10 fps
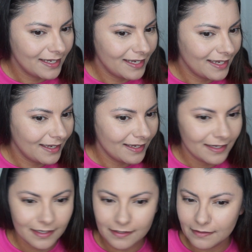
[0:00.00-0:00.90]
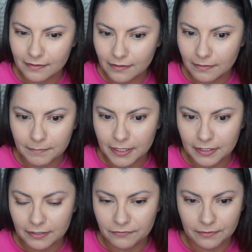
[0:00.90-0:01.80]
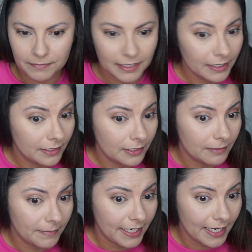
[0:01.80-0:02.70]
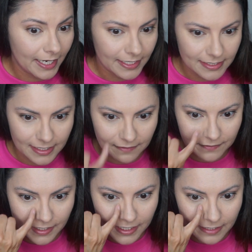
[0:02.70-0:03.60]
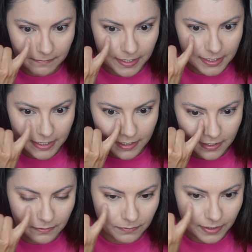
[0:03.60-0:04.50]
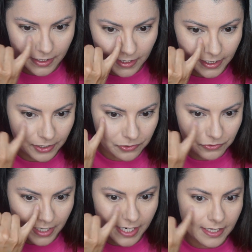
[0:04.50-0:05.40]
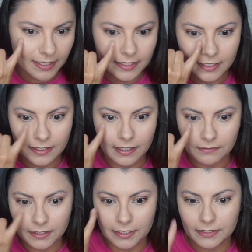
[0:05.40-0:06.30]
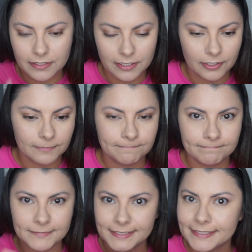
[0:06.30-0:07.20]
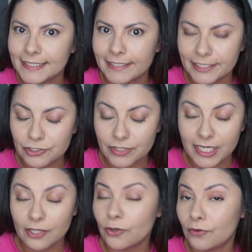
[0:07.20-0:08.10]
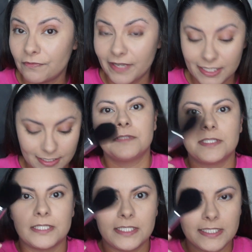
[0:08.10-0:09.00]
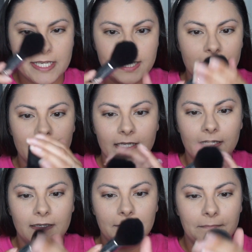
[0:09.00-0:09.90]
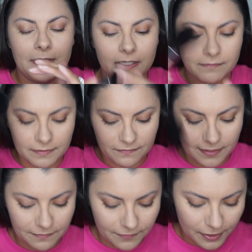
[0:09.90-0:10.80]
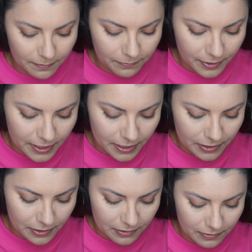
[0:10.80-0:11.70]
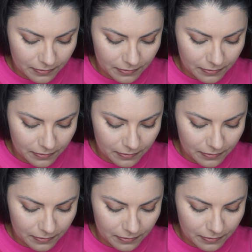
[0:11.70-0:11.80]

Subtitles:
I don't know about it for being under my eyes, and I feel like it makes it look really like dry looking down here, so let's try the whole face. Just gonna take a bit of a fluffier brush.